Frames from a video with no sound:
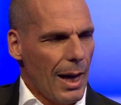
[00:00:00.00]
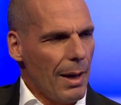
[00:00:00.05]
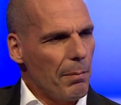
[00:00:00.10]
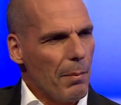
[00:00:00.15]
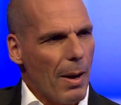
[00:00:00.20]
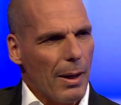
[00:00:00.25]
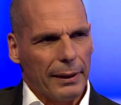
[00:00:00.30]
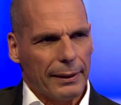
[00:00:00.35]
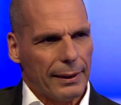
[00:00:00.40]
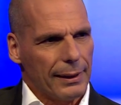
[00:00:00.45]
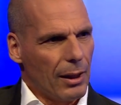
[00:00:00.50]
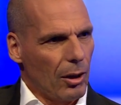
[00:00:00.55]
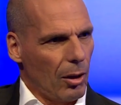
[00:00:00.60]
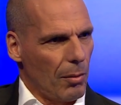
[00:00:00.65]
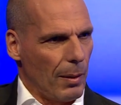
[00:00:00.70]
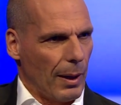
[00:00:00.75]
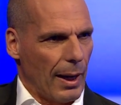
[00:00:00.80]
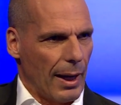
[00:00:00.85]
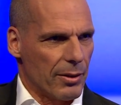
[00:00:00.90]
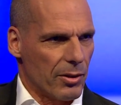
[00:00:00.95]
I'm
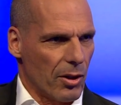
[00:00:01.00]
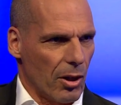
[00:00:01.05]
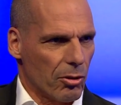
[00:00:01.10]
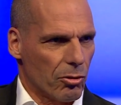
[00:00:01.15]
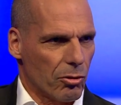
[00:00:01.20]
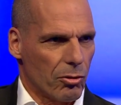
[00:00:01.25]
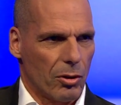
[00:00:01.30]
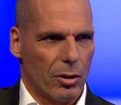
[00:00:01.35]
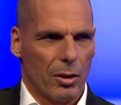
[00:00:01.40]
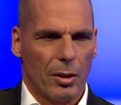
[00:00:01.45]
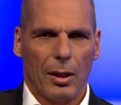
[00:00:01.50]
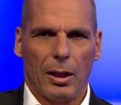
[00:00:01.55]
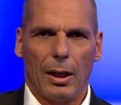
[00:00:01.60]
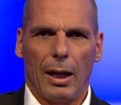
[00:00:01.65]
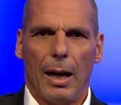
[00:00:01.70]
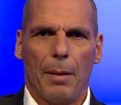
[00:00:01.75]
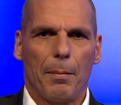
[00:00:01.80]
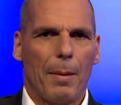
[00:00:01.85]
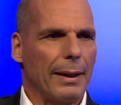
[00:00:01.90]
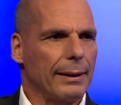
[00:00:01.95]
anti-globalization.
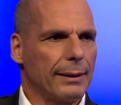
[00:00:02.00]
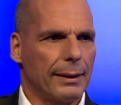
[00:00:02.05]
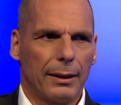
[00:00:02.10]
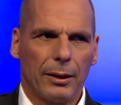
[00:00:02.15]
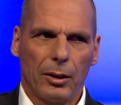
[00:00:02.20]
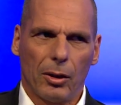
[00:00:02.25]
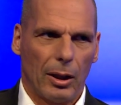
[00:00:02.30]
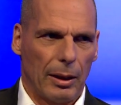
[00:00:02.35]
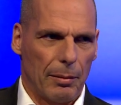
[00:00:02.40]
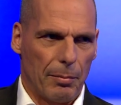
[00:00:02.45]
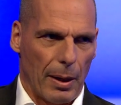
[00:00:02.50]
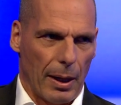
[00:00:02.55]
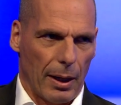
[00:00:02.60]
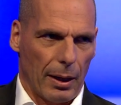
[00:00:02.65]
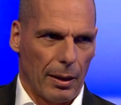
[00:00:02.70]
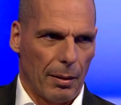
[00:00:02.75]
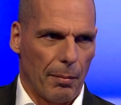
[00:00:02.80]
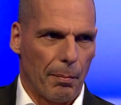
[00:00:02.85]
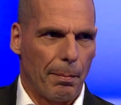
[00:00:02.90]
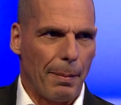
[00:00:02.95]
I'm
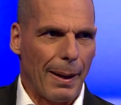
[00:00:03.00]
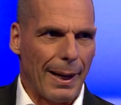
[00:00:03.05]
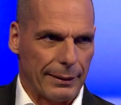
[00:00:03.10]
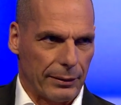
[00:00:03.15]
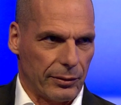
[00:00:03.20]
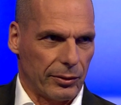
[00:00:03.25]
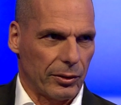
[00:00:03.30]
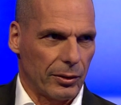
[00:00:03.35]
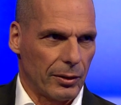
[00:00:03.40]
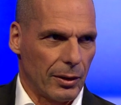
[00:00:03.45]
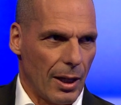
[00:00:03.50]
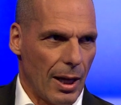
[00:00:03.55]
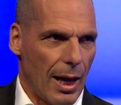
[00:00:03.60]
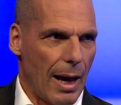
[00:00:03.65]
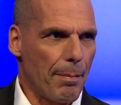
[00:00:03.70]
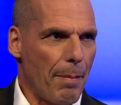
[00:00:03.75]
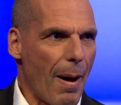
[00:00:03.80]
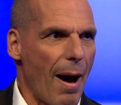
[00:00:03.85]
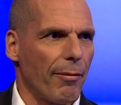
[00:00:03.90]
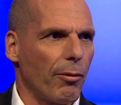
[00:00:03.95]
anti-neoliberal. But
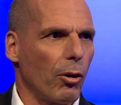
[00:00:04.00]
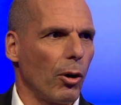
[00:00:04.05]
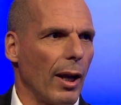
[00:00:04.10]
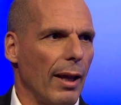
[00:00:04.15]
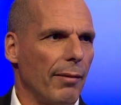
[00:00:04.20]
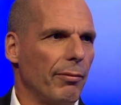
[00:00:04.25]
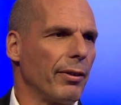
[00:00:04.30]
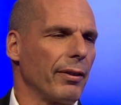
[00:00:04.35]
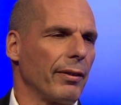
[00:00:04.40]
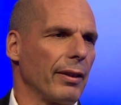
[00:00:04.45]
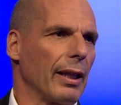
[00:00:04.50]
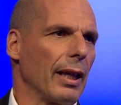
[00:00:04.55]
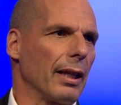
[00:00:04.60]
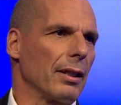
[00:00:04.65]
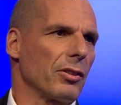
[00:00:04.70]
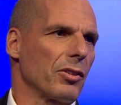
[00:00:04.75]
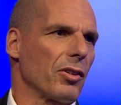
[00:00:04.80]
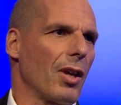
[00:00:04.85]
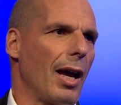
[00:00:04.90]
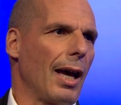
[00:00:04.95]
above all everything
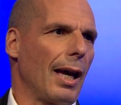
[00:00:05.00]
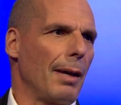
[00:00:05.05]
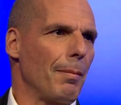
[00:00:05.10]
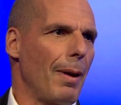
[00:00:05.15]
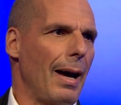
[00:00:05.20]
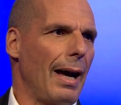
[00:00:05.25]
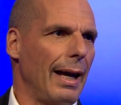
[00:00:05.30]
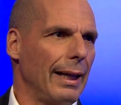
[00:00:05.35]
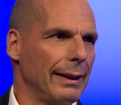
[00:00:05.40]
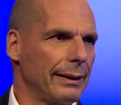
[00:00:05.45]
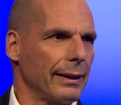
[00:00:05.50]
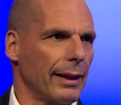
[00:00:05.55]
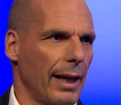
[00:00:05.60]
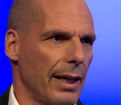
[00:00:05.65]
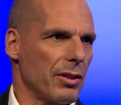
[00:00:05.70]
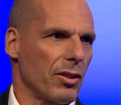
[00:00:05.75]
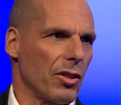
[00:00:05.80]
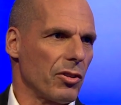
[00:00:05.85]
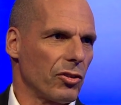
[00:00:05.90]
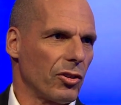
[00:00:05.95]
else, I'm
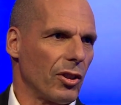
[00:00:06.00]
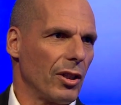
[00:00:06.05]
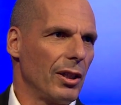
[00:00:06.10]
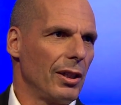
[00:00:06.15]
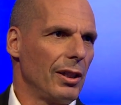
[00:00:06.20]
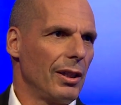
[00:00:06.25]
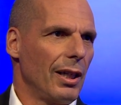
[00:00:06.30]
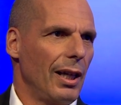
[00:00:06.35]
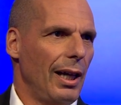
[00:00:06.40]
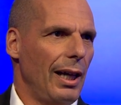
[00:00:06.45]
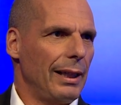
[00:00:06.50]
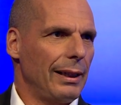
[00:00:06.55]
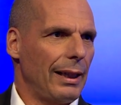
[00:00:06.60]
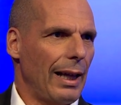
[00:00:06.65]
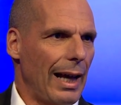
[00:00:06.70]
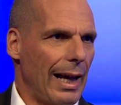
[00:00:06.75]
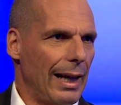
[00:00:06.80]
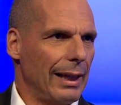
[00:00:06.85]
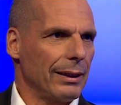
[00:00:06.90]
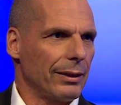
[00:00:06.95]
anti-racist and
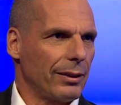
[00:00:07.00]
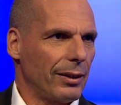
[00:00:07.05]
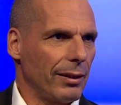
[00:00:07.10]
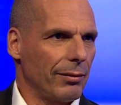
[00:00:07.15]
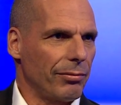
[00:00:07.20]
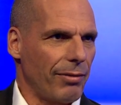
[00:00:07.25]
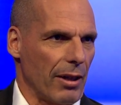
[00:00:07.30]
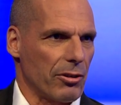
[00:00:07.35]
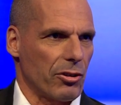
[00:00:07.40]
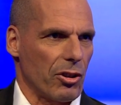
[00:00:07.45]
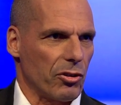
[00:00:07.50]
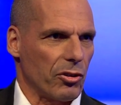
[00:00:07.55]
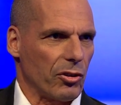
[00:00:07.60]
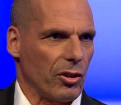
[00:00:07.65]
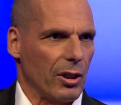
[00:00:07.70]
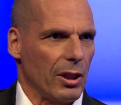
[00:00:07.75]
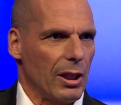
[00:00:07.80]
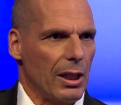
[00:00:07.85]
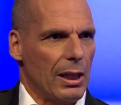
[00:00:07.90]
anti-fascist.